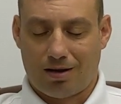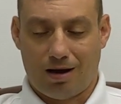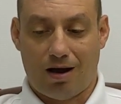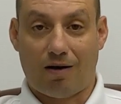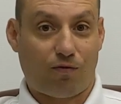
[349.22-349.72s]

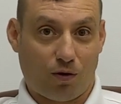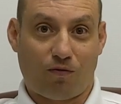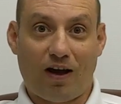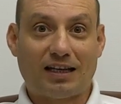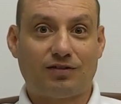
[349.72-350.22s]
uh,
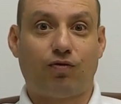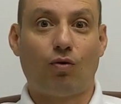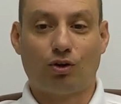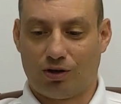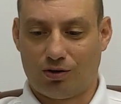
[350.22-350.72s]
from fast
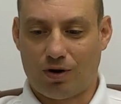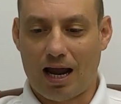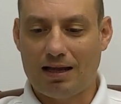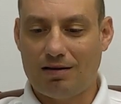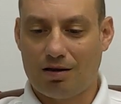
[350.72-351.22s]
food,
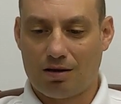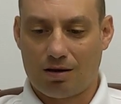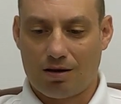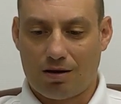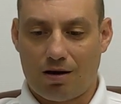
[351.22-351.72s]
right?
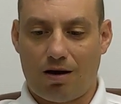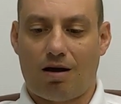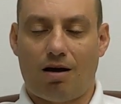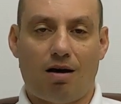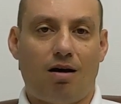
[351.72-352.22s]

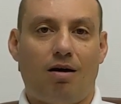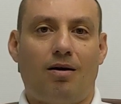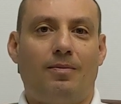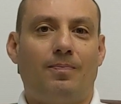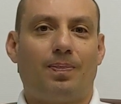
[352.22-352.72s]

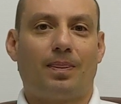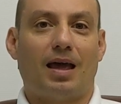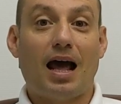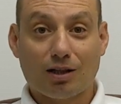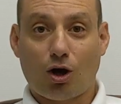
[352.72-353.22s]
Uh,
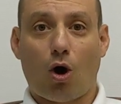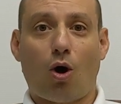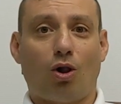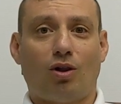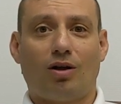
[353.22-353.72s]

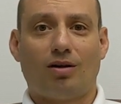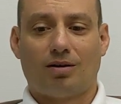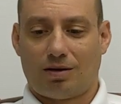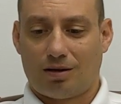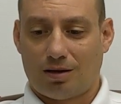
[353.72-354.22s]
alcohol
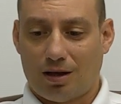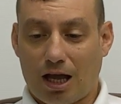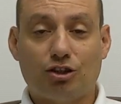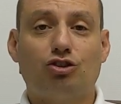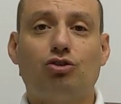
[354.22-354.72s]

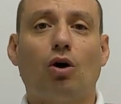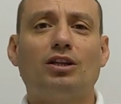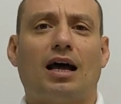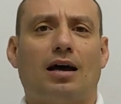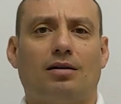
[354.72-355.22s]
and
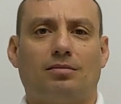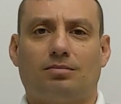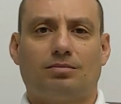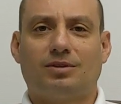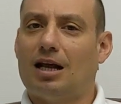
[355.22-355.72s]
soda.
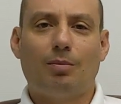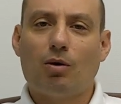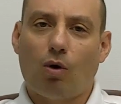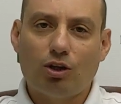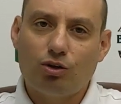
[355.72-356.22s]
Tell
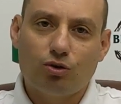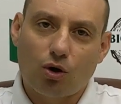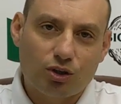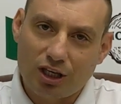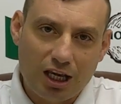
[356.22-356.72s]
me what you
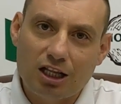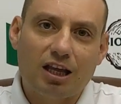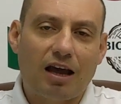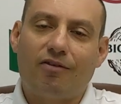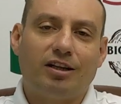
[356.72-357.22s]
don't
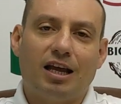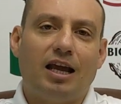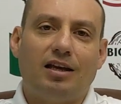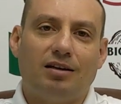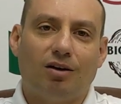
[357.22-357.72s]
eat every
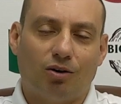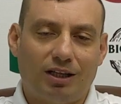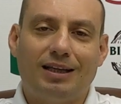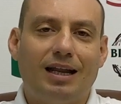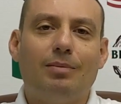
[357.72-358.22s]
day on
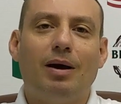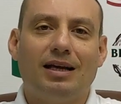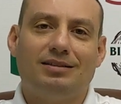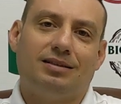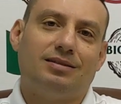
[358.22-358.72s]
a daily
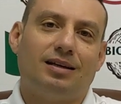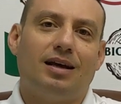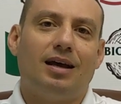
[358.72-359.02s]
basis,